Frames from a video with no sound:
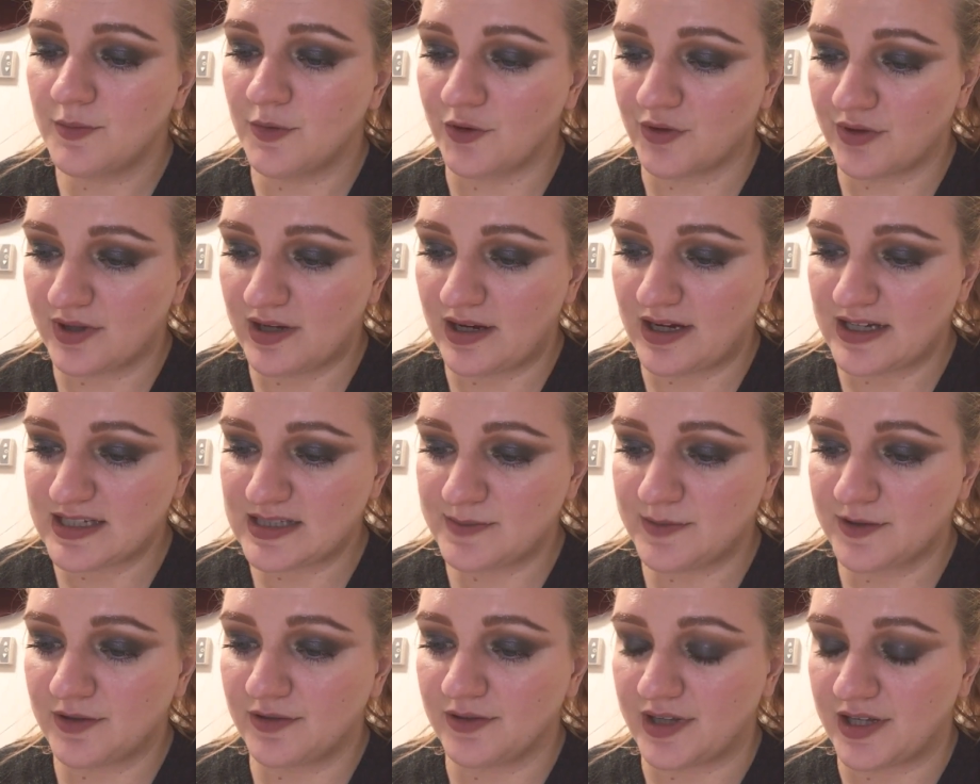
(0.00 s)
both
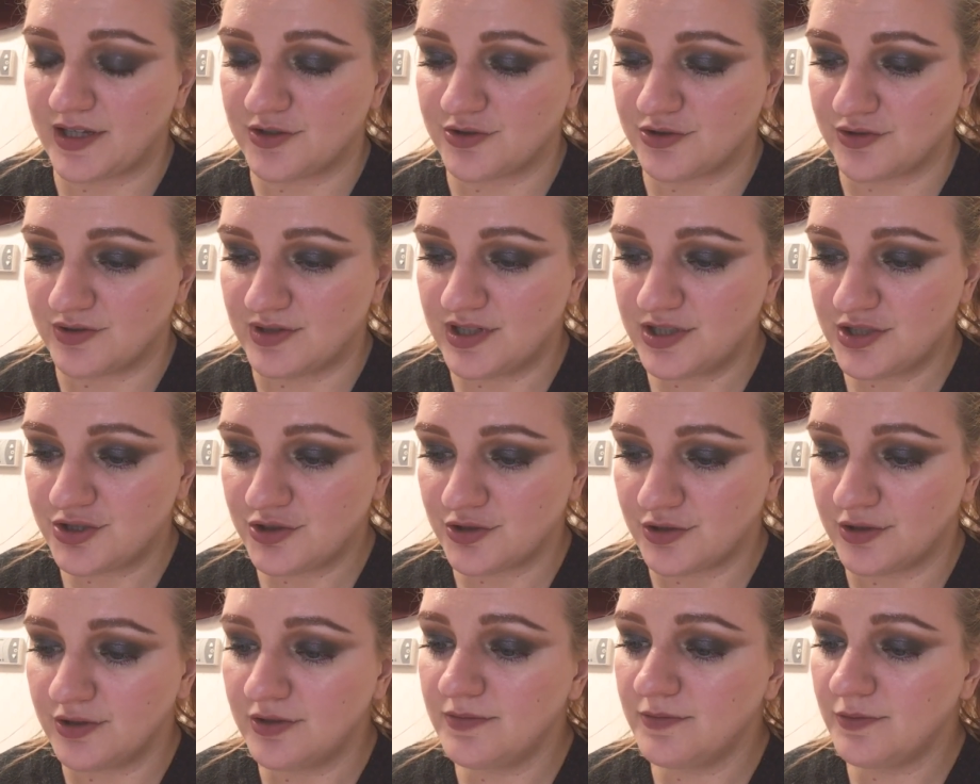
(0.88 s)
hospital and
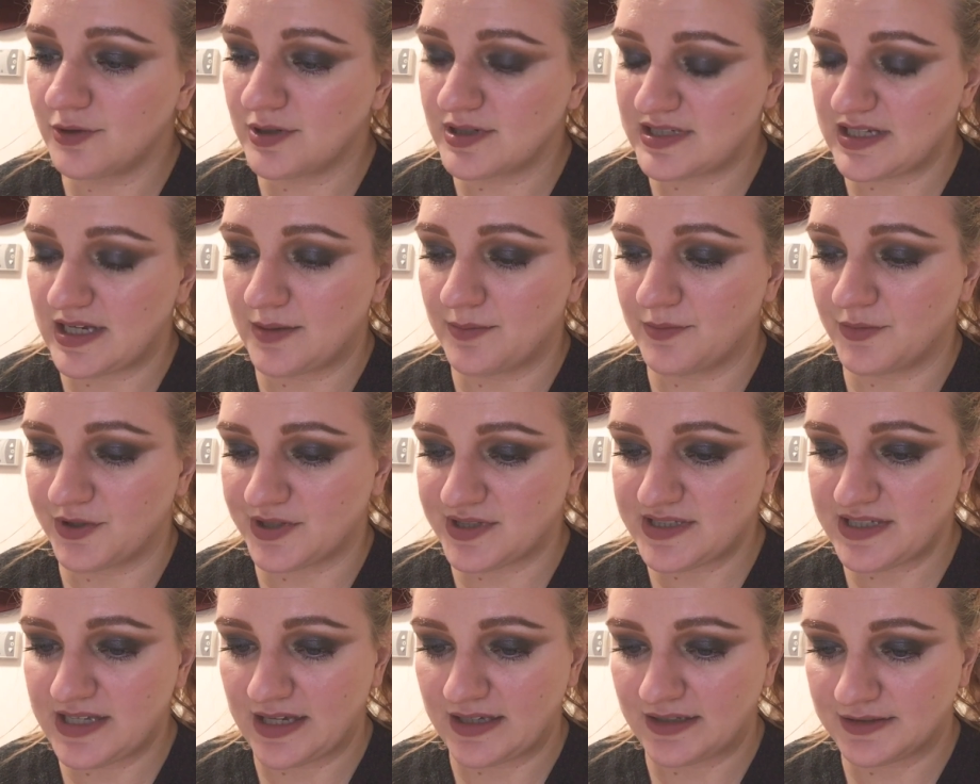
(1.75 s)
judicial, or
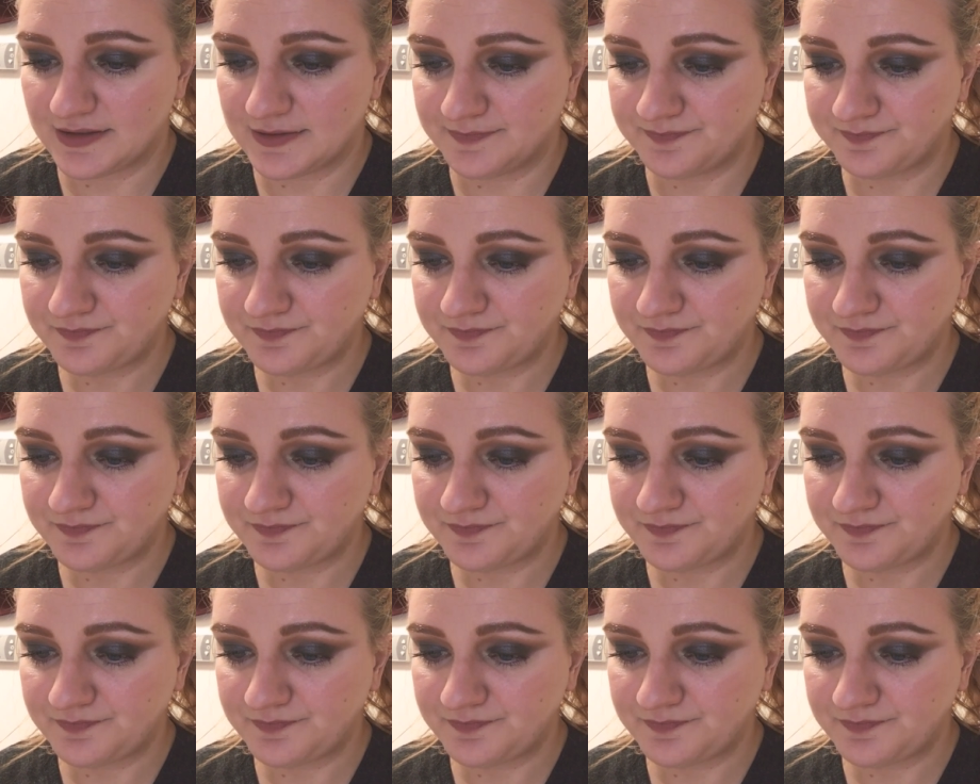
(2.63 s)
10%.